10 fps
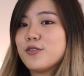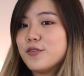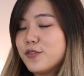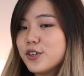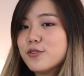
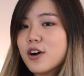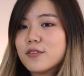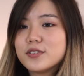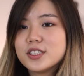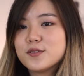review
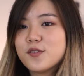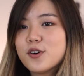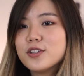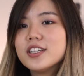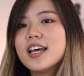of this
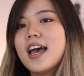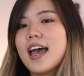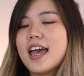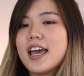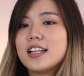phone
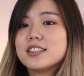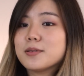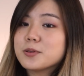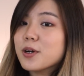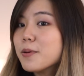and
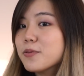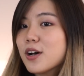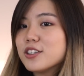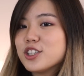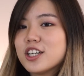subscribe to
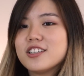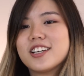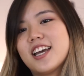our channel